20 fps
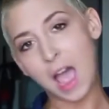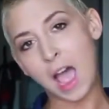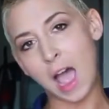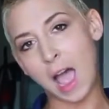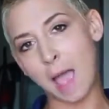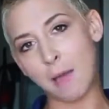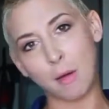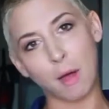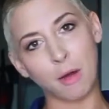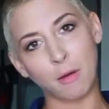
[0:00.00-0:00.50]

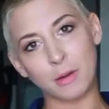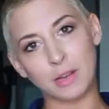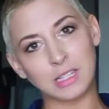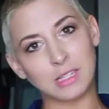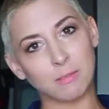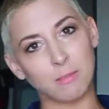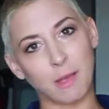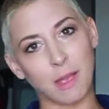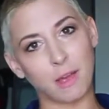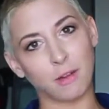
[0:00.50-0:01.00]
I'm
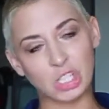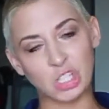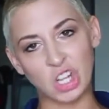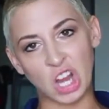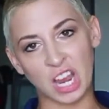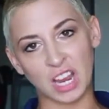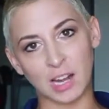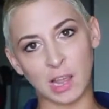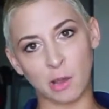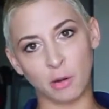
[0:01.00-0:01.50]
always about
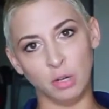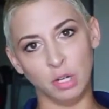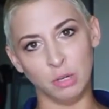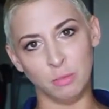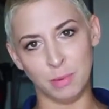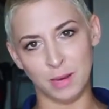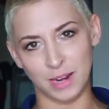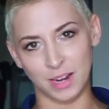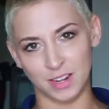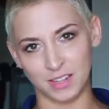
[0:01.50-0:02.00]
checking out new
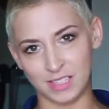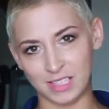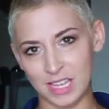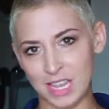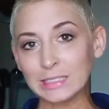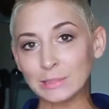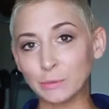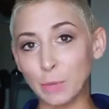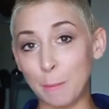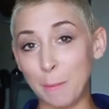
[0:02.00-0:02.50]
beers.
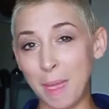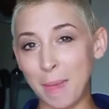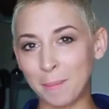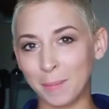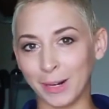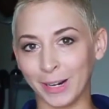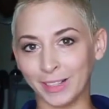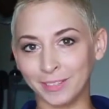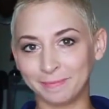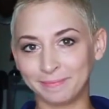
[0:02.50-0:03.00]

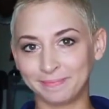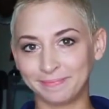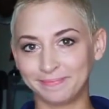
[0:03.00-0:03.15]
Remember,